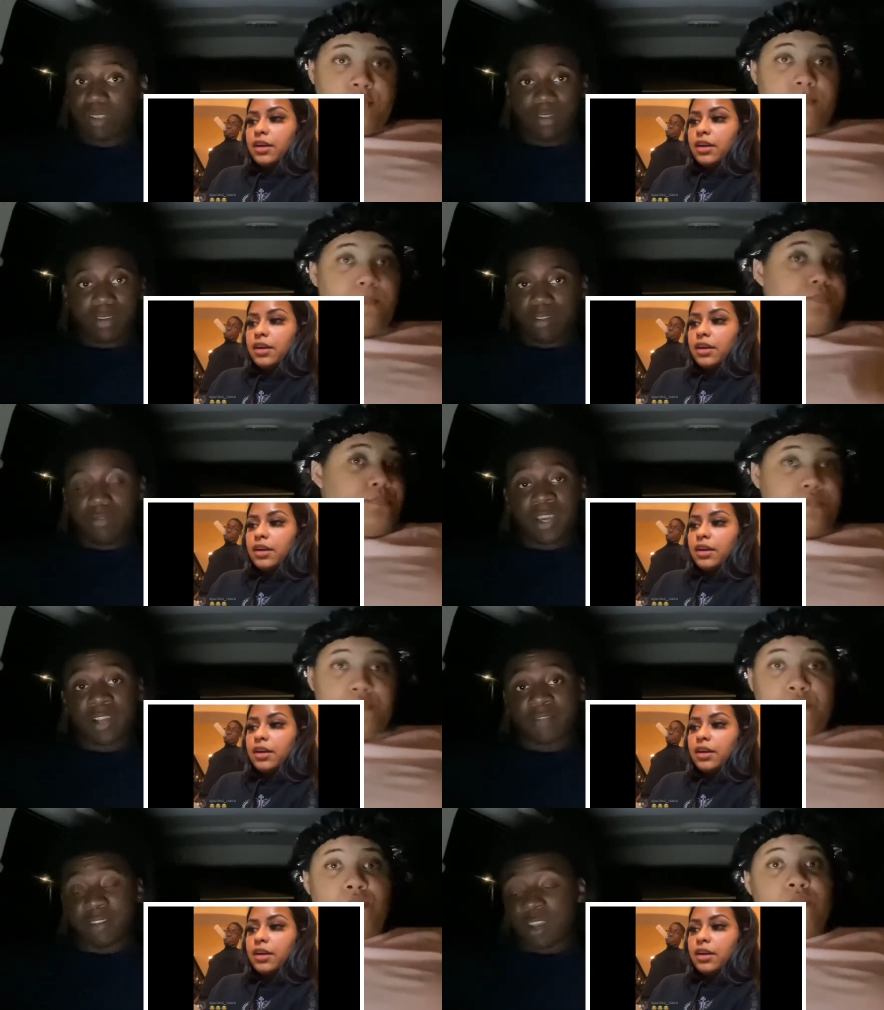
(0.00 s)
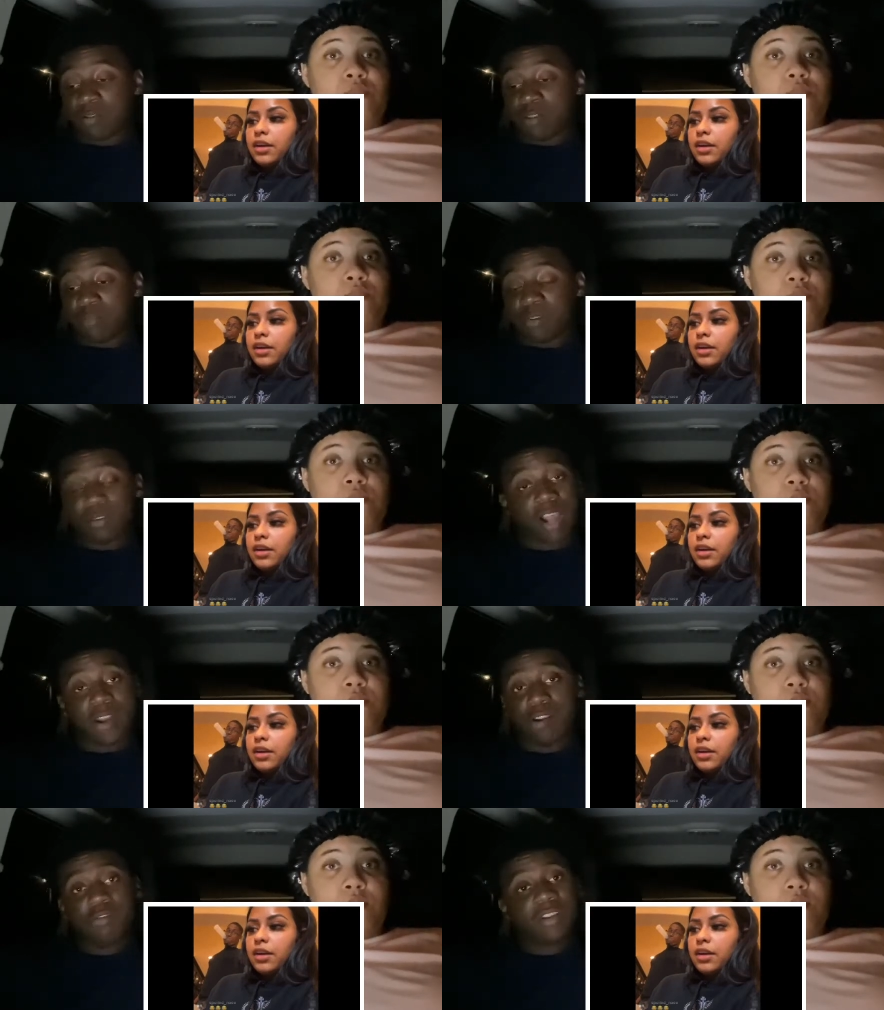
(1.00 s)
Speaker 1: you counts for that, Carmen. I know
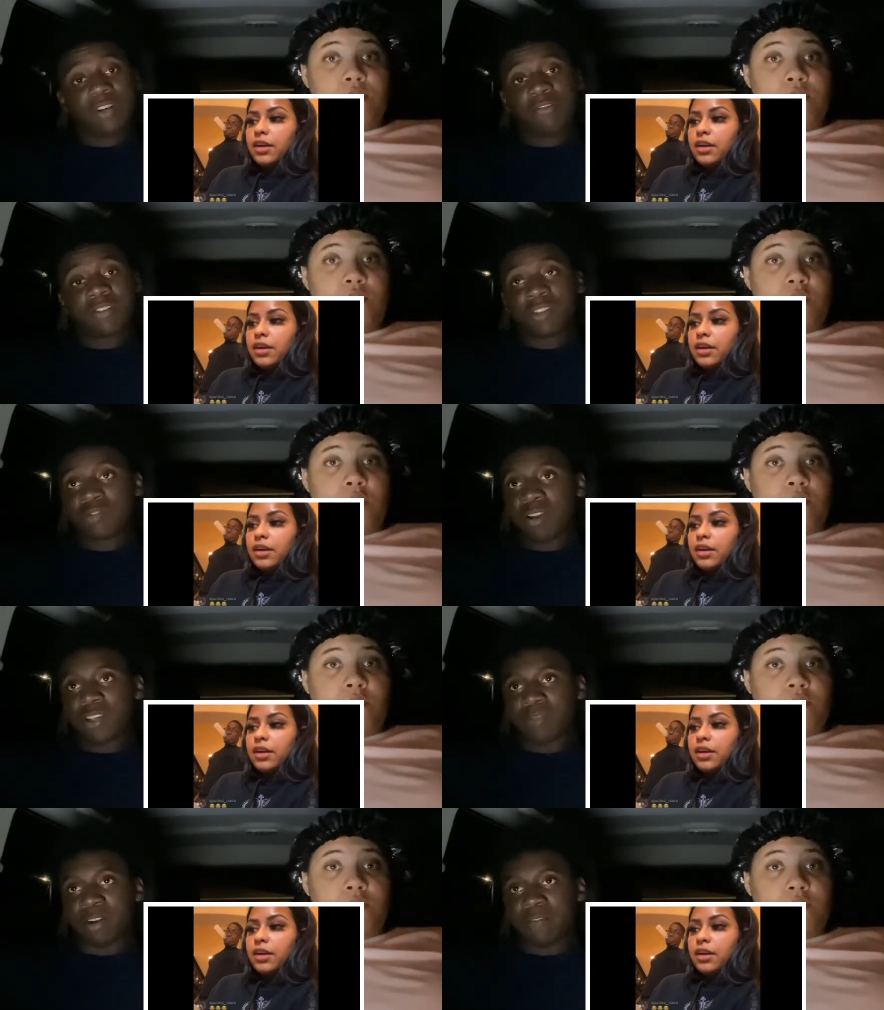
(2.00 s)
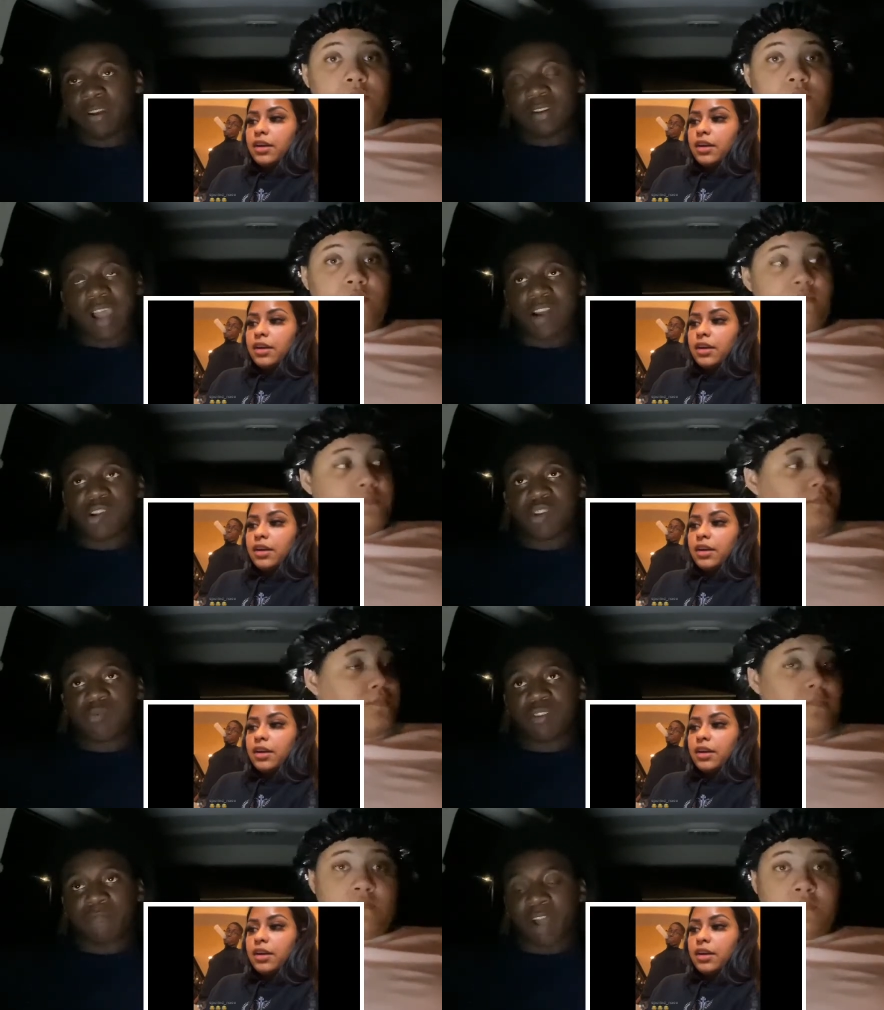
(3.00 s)
you didn't do the situation, but I know you didn't want to
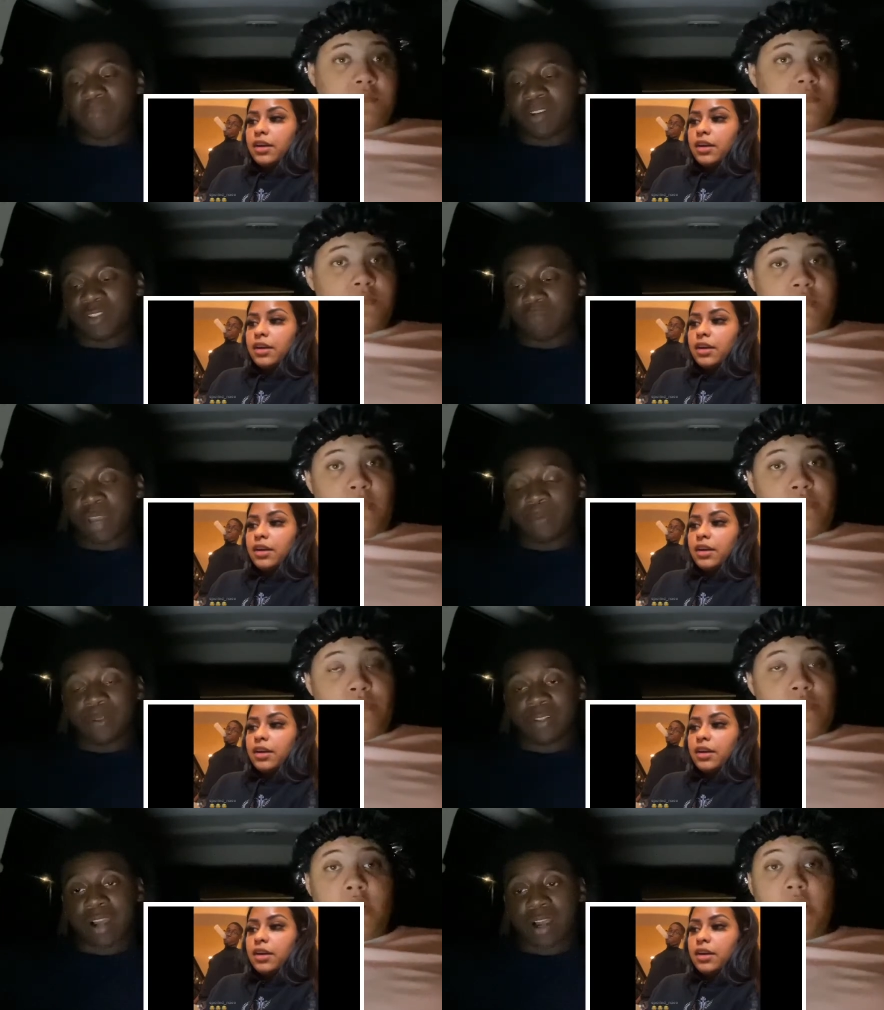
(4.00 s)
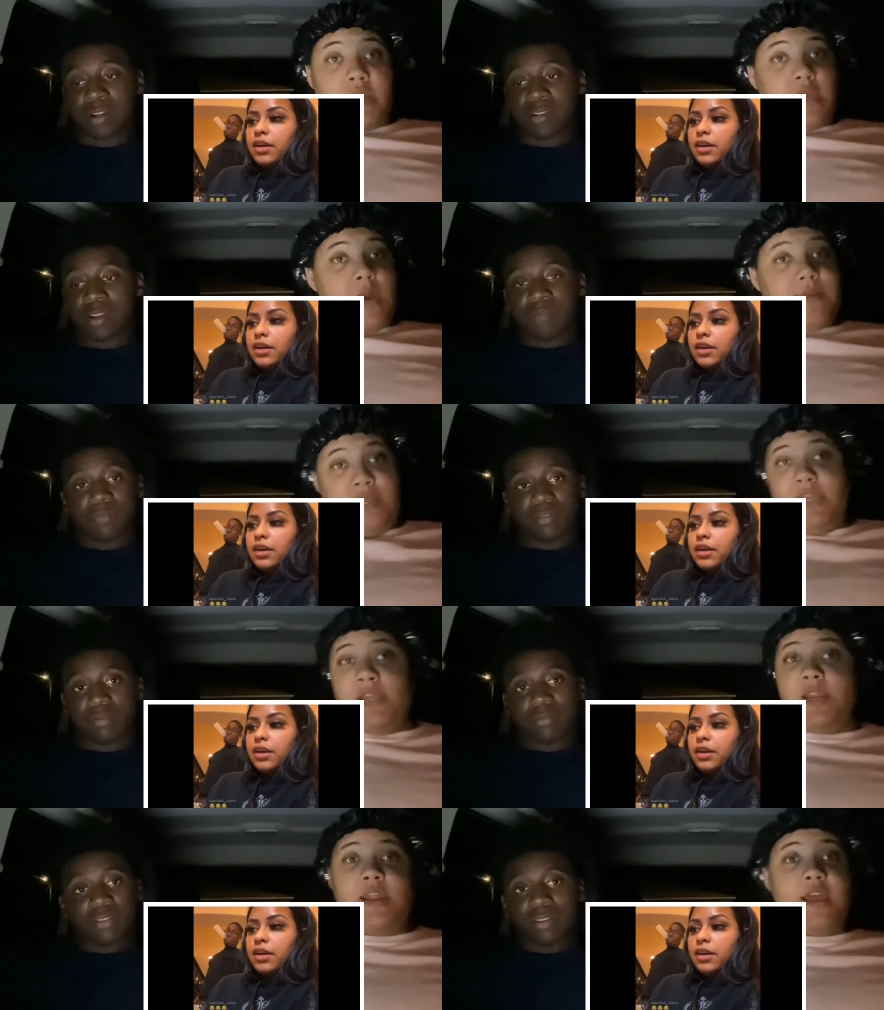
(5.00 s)
fight because your baby was in the house. Yeah,
Speaker 2: but at the end of the
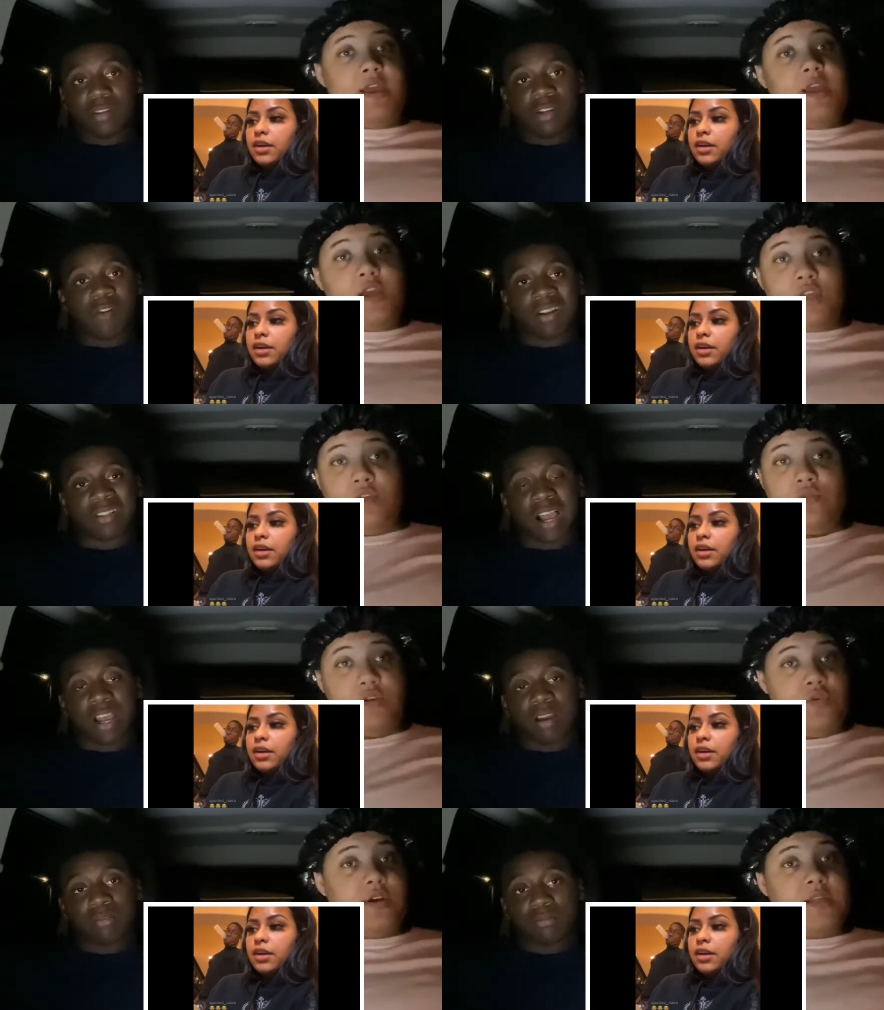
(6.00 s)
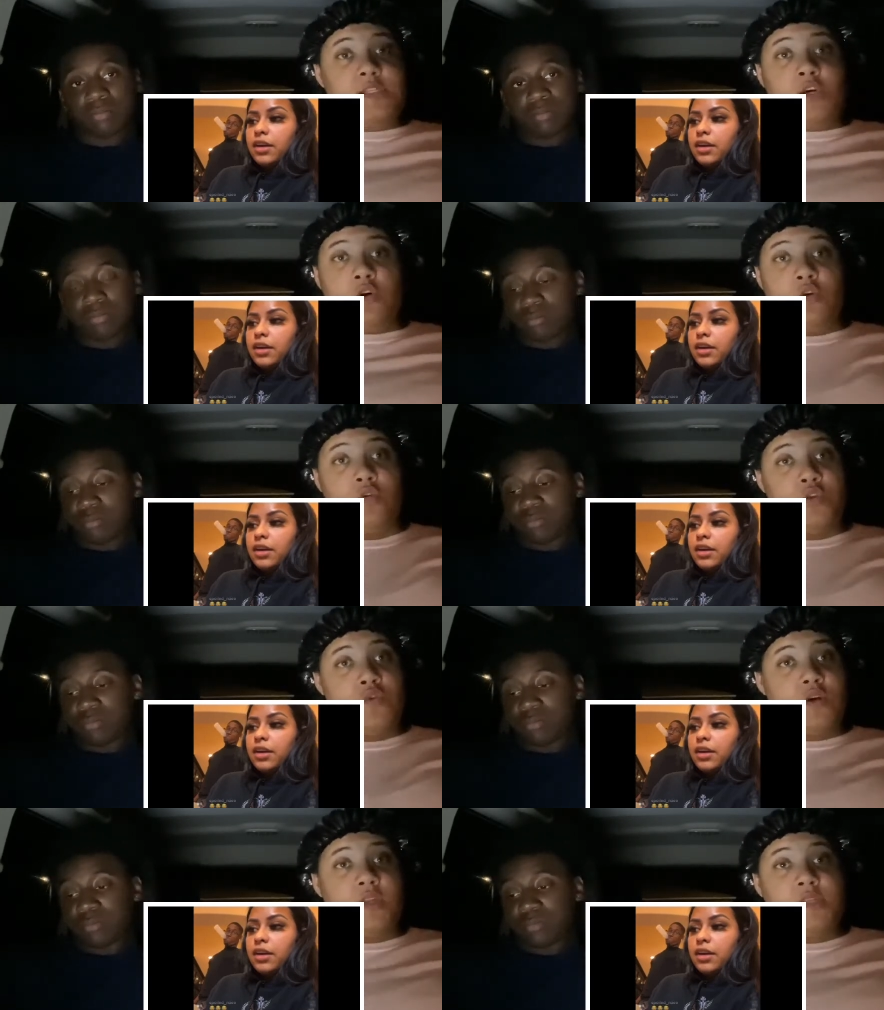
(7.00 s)
day, go outside. You, you could have told you could
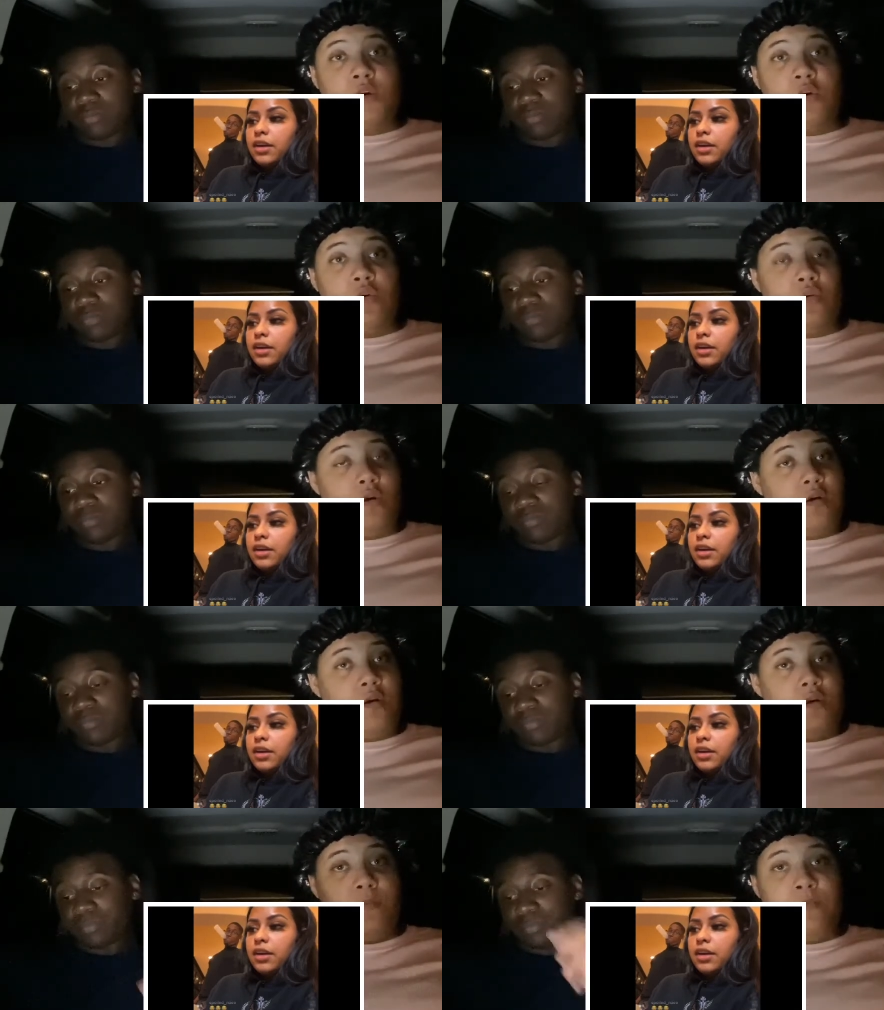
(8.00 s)
have told um